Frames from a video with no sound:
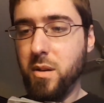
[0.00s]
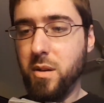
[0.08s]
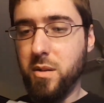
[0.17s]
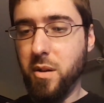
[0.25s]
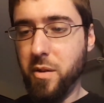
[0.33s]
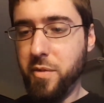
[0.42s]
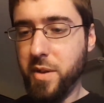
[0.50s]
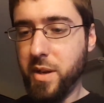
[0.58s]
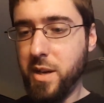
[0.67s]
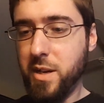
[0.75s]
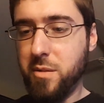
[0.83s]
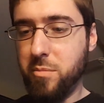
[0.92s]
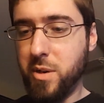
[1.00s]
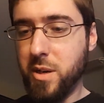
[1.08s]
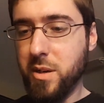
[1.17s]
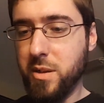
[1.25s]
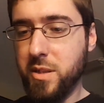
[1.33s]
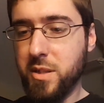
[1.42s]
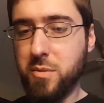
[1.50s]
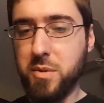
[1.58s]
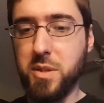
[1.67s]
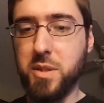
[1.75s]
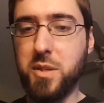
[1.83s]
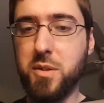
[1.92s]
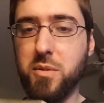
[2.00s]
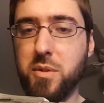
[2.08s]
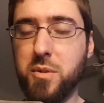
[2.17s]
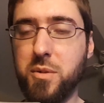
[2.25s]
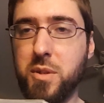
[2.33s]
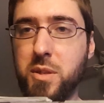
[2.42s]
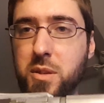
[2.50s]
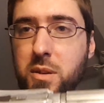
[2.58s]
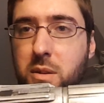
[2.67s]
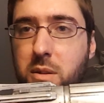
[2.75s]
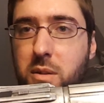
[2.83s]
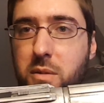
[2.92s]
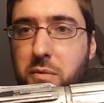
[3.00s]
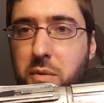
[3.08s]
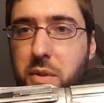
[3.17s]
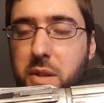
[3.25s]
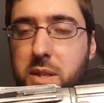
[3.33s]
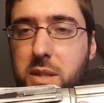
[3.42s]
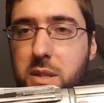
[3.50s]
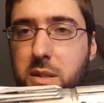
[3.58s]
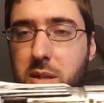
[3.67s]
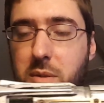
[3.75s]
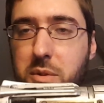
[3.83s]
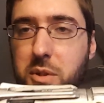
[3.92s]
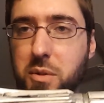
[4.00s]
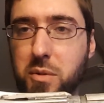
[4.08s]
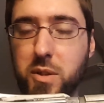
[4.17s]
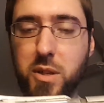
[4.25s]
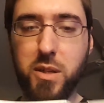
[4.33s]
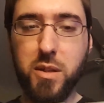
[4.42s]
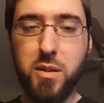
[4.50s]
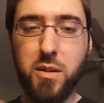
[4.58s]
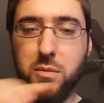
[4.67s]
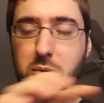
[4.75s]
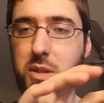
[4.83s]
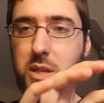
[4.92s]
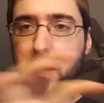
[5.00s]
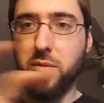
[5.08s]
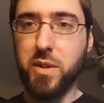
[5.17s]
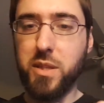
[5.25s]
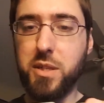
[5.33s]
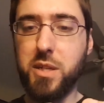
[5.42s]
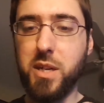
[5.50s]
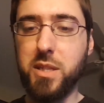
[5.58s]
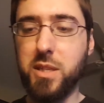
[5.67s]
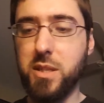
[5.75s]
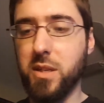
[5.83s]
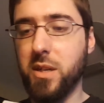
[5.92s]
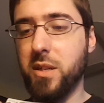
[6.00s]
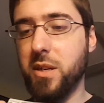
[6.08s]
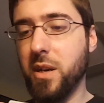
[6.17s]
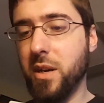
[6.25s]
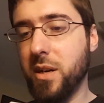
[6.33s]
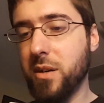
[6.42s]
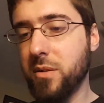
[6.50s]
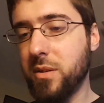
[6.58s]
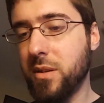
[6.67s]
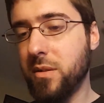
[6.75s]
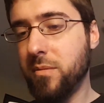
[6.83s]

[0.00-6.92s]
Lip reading: Another thing I had to mod on this was the screws for this. They were too long, would not have let the chassis slide in and out.